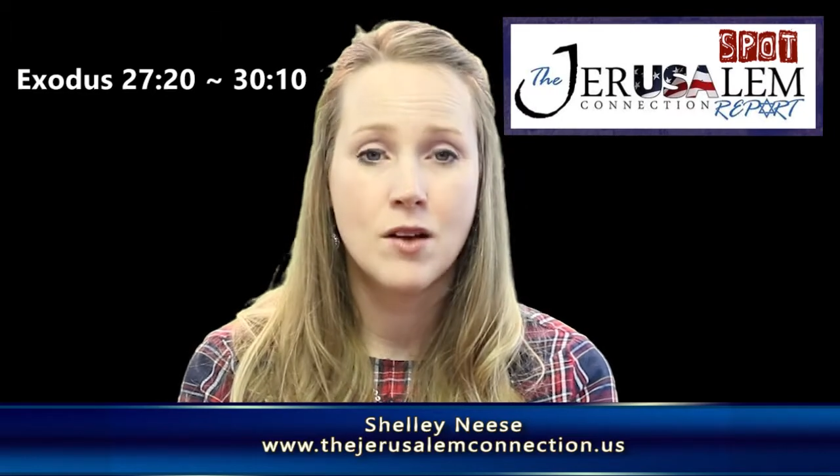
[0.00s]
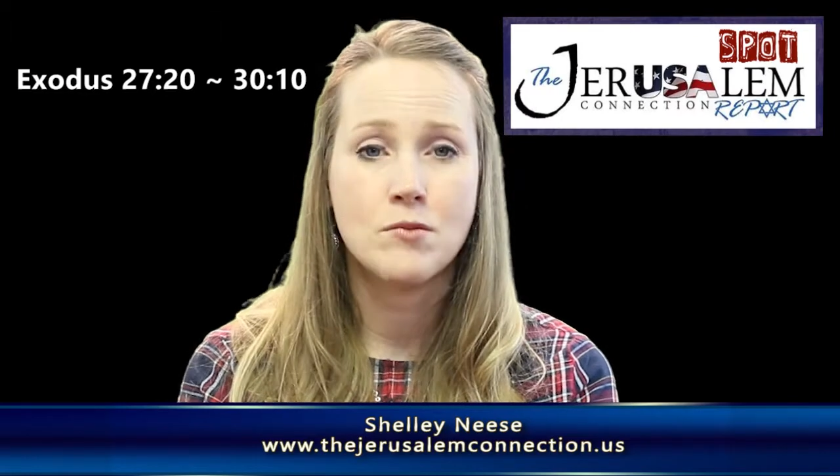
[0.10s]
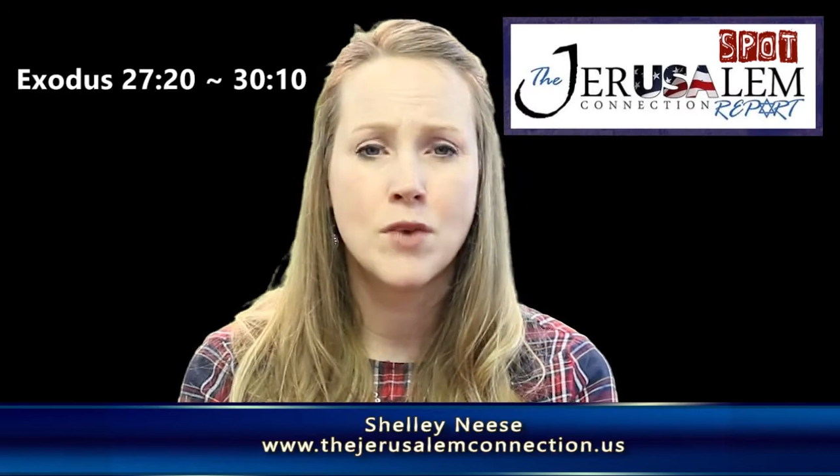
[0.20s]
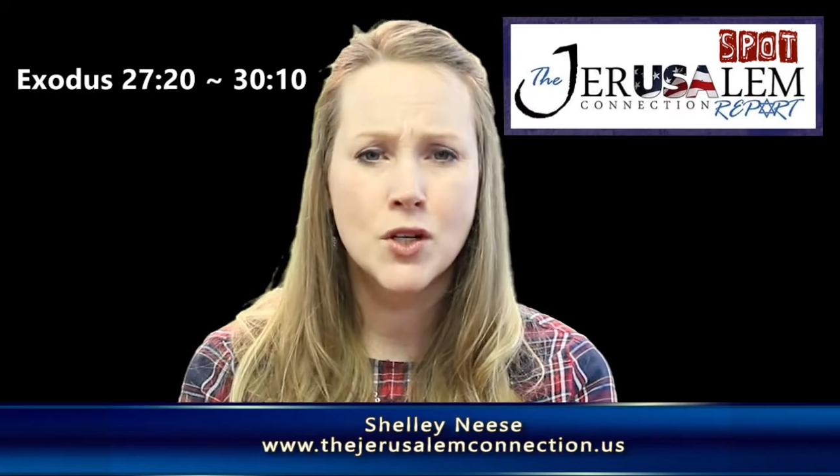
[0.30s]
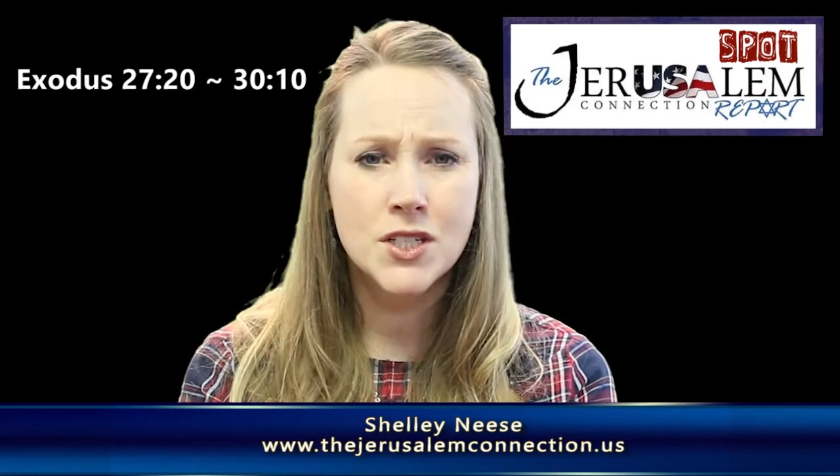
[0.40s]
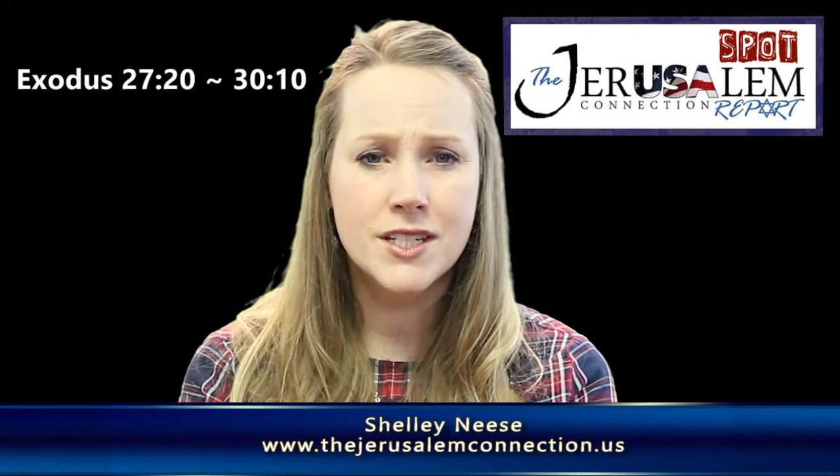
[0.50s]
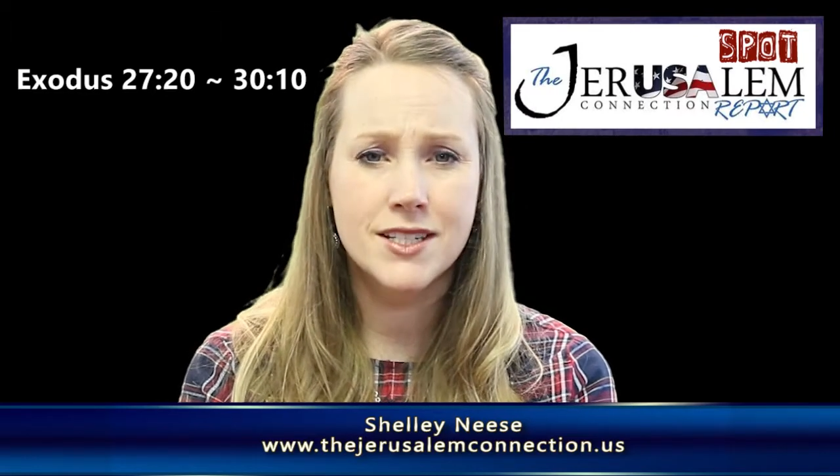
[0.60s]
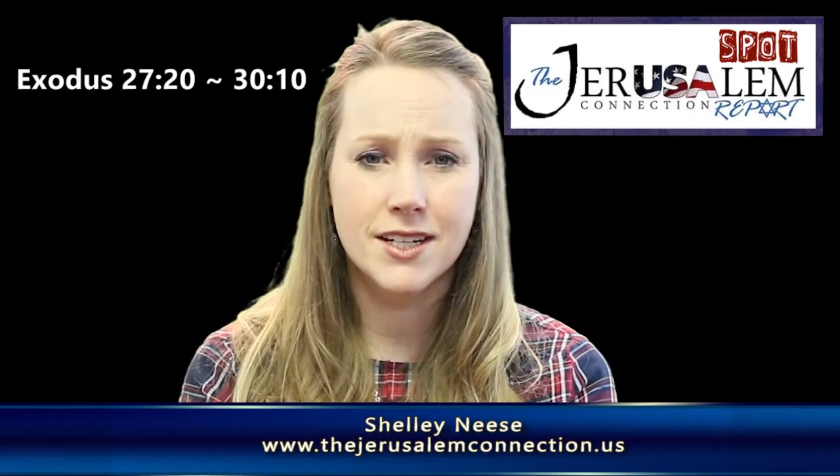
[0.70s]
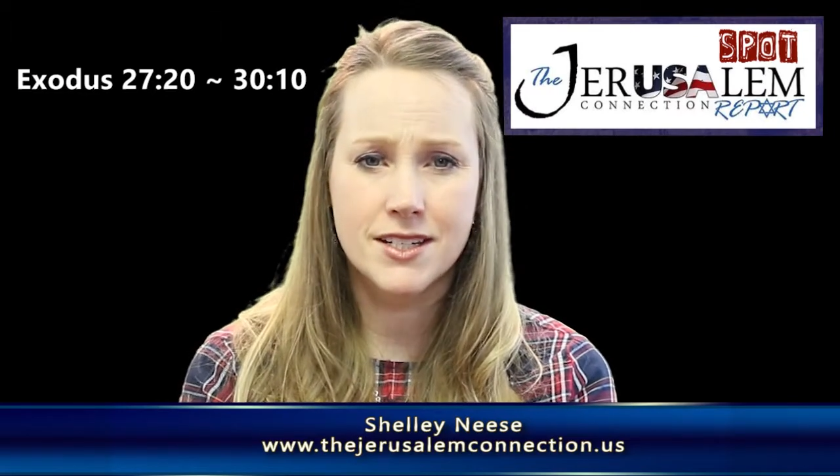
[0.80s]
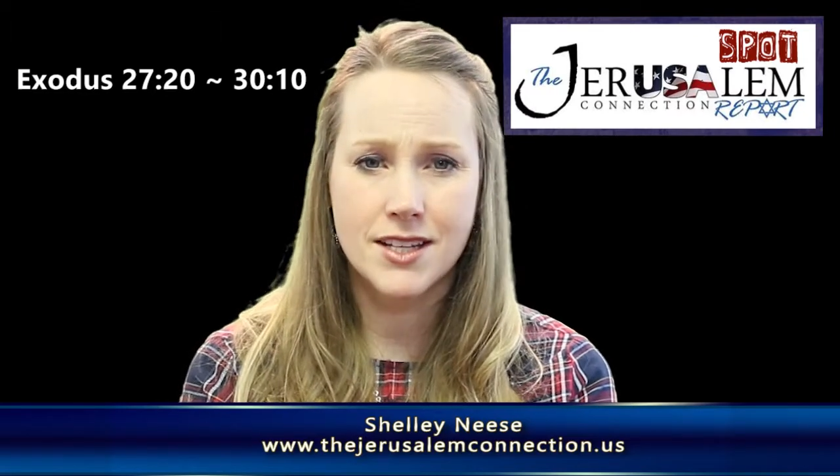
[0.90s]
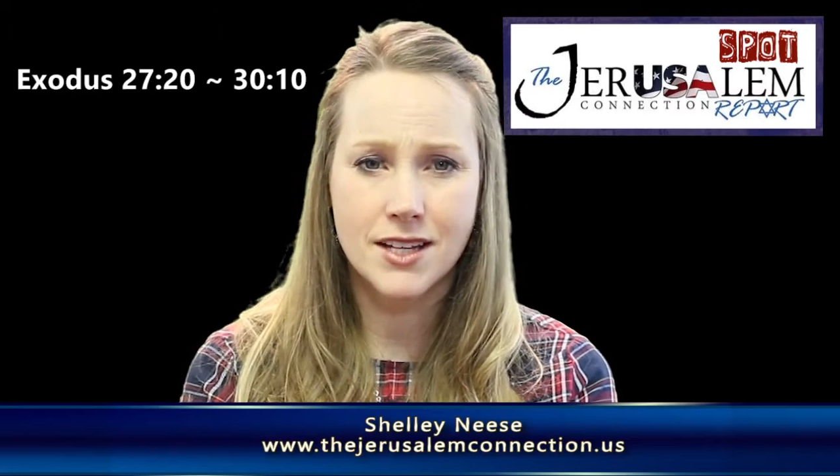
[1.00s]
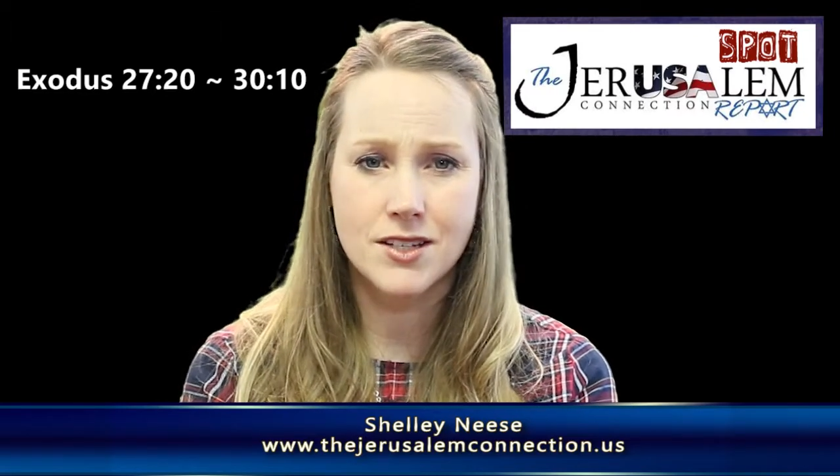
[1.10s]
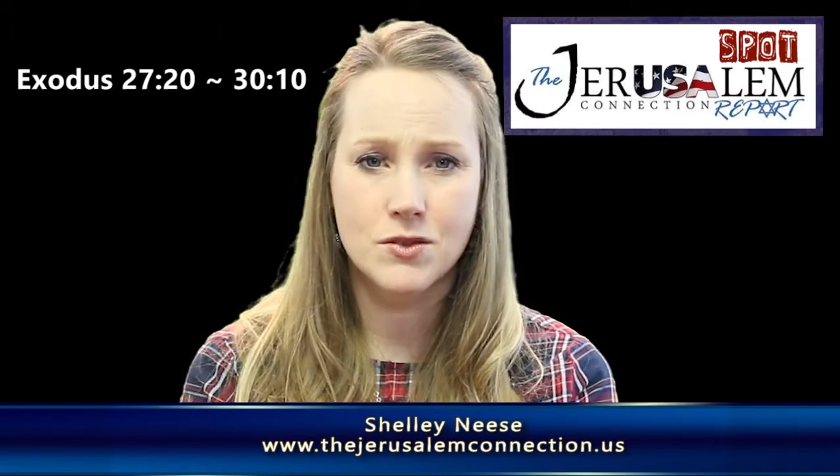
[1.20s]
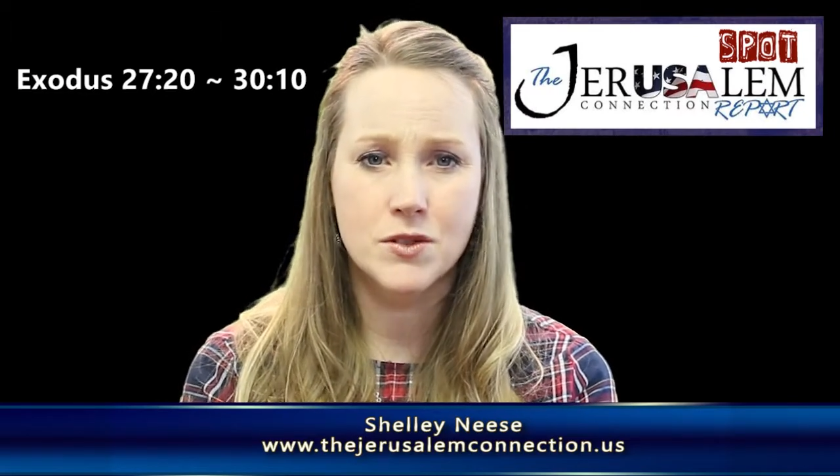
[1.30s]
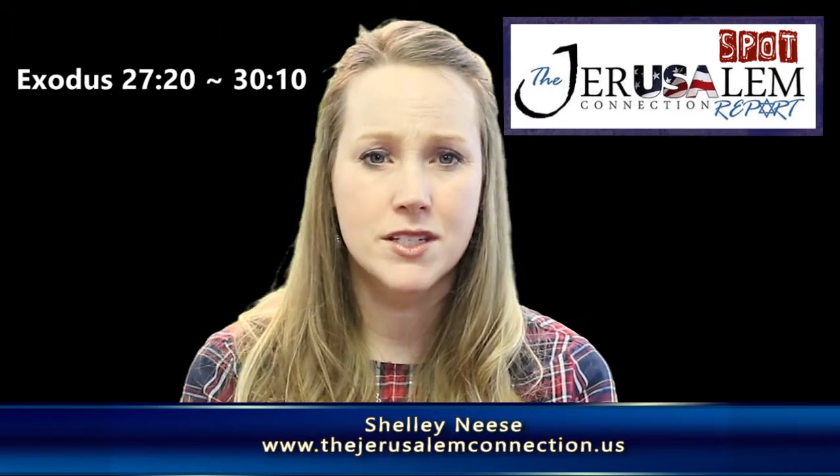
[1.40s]
Moses'
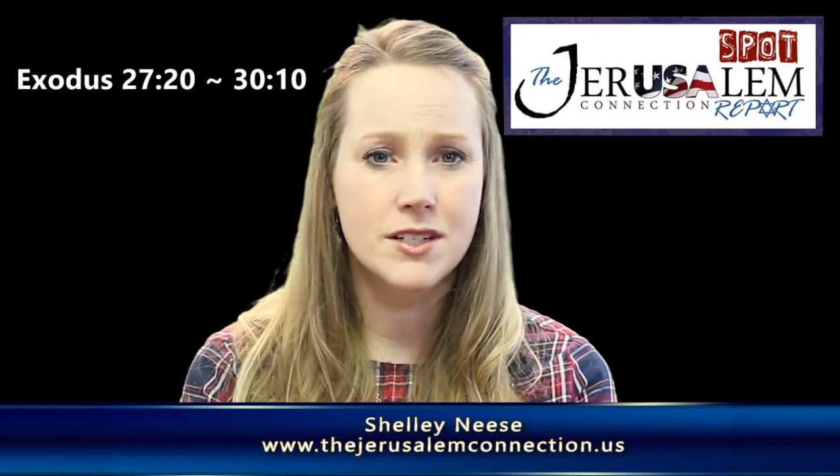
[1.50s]
successor was